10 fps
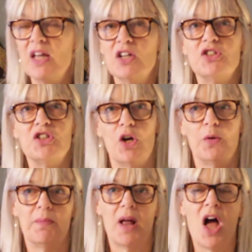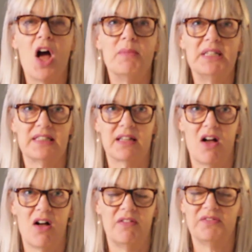So, Hermes
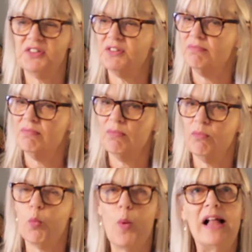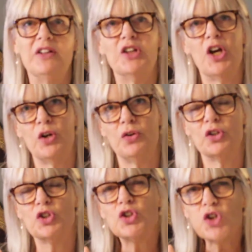scarves,
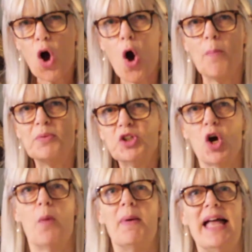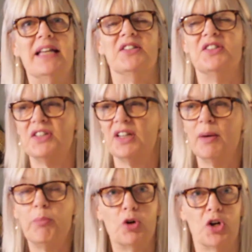well-known, top end
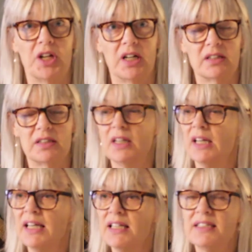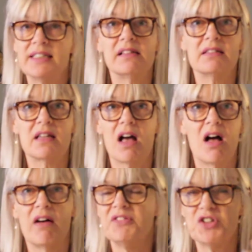product. Silk
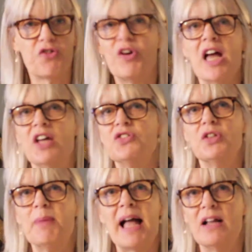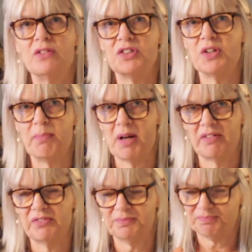scarves, £300 and above.